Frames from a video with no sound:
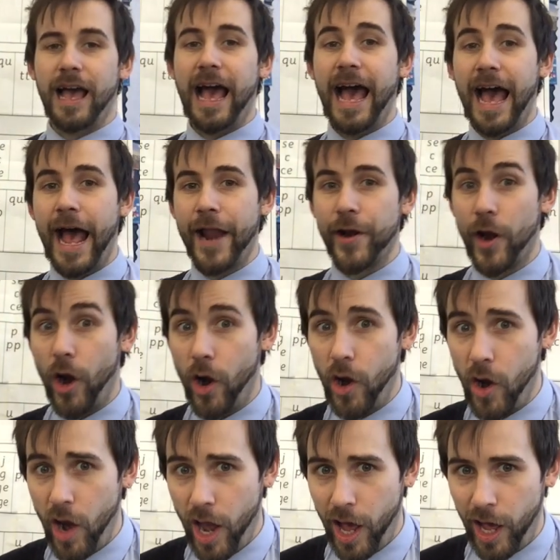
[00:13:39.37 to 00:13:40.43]
And
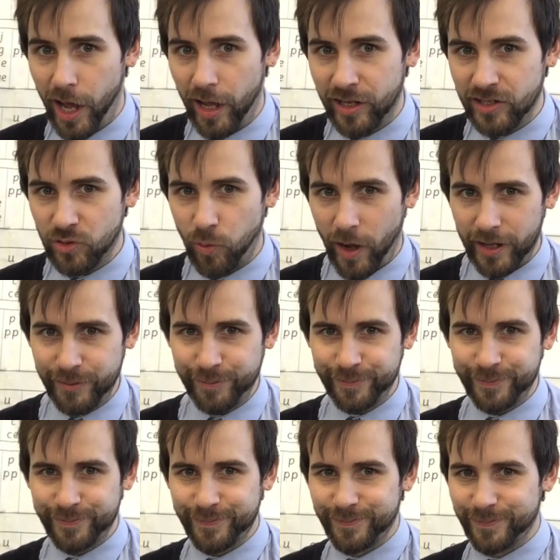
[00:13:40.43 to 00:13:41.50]
last one.
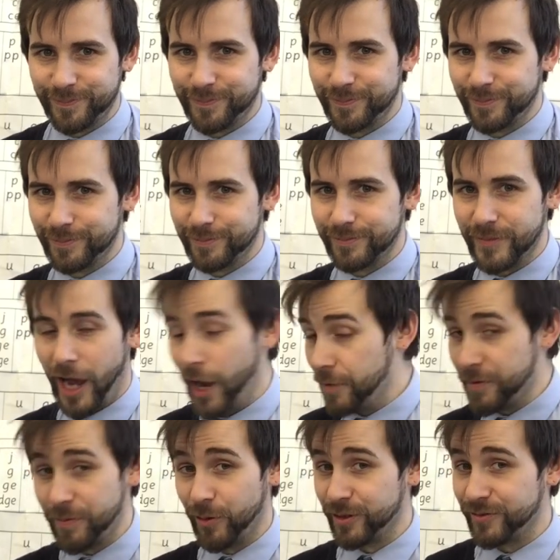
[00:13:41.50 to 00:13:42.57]
I hope
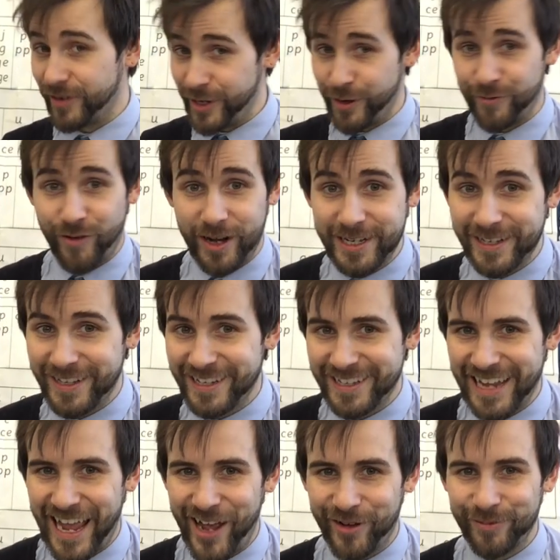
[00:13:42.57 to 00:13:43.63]
you pause the video and writing these
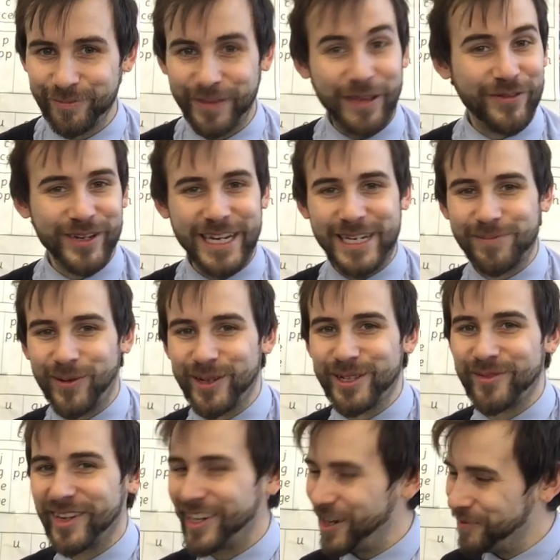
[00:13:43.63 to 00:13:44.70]
down. If you need to pause the
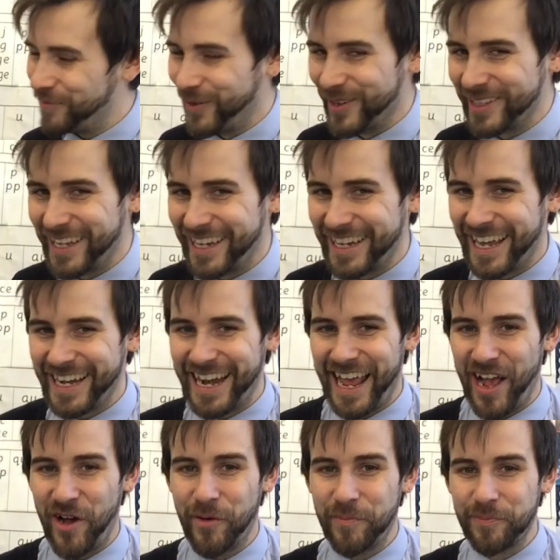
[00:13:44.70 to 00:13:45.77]
video, pause it again
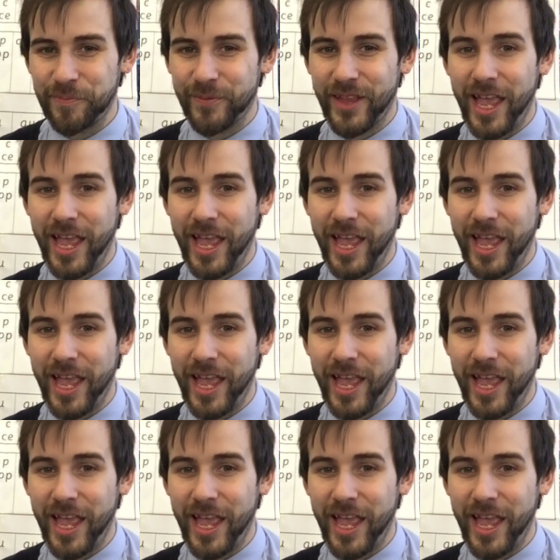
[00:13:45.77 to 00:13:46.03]
now.